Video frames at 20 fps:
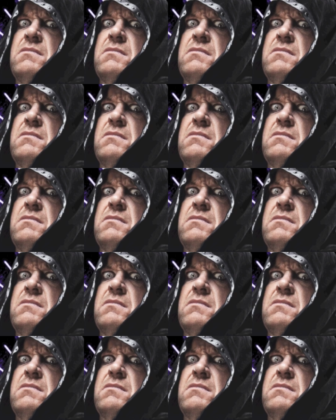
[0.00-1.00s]

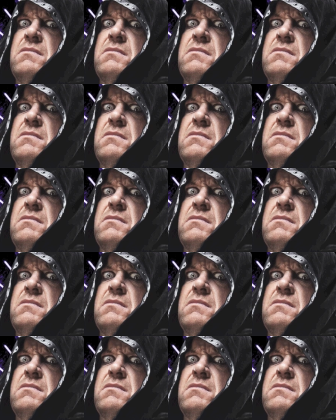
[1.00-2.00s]

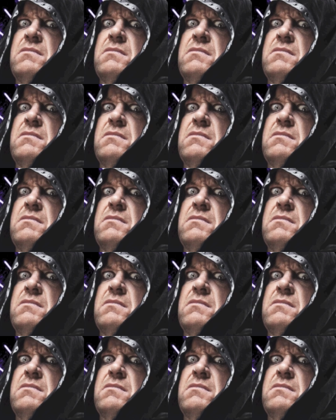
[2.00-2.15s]
This is a still picture; no speech is visible.